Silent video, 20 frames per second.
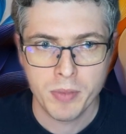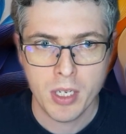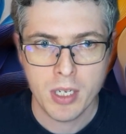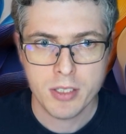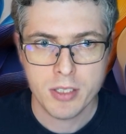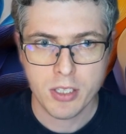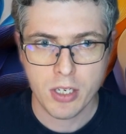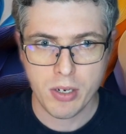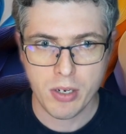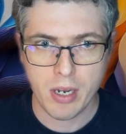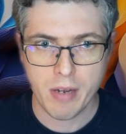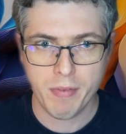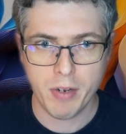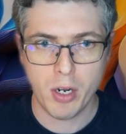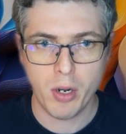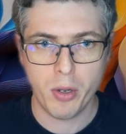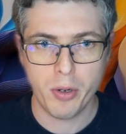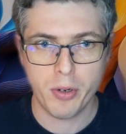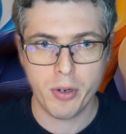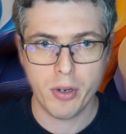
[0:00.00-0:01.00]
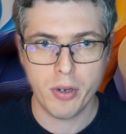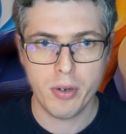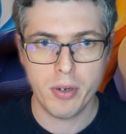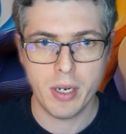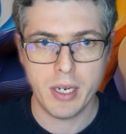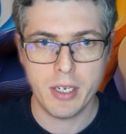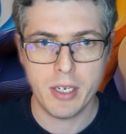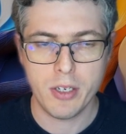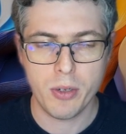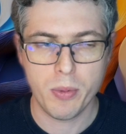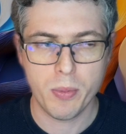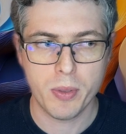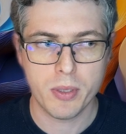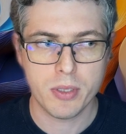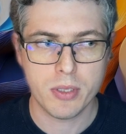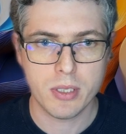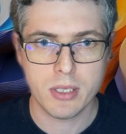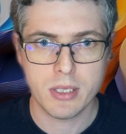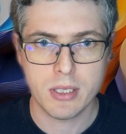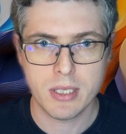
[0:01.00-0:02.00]
So you have a logo and you
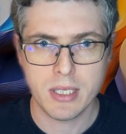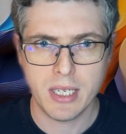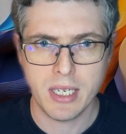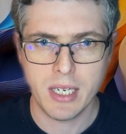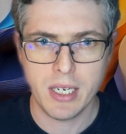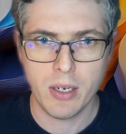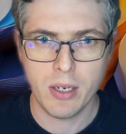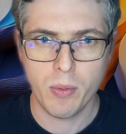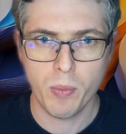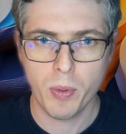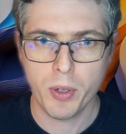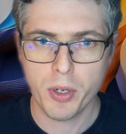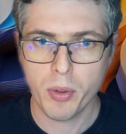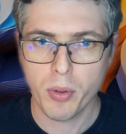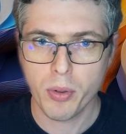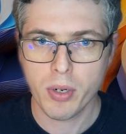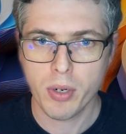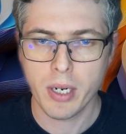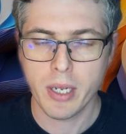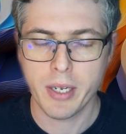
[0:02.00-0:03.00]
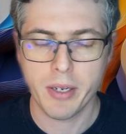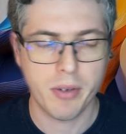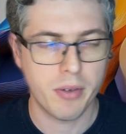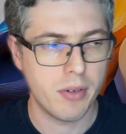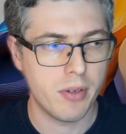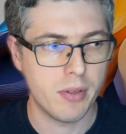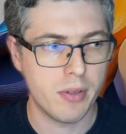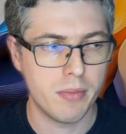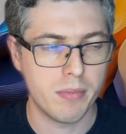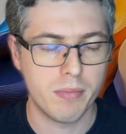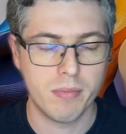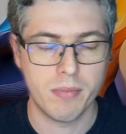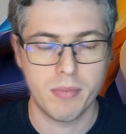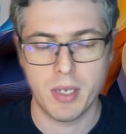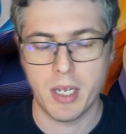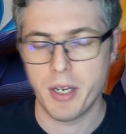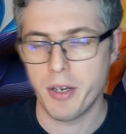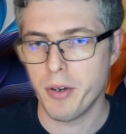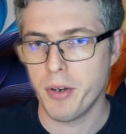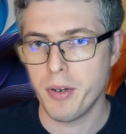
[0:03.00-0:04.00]
want to see what it'll look like on,
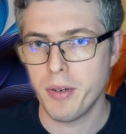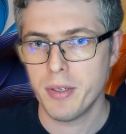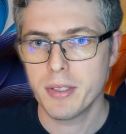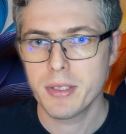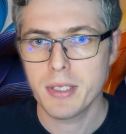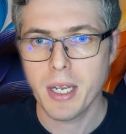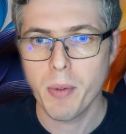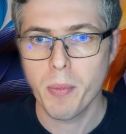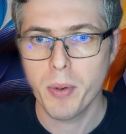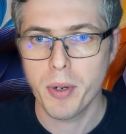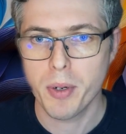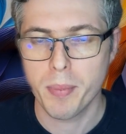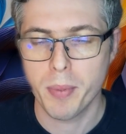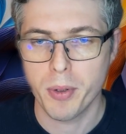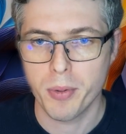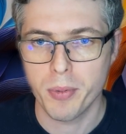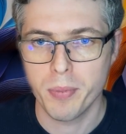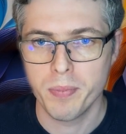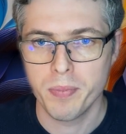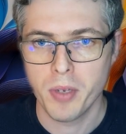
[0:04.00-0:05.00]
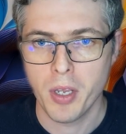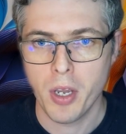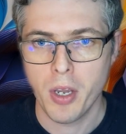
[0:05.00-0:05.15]
I don't know, say a water bottle.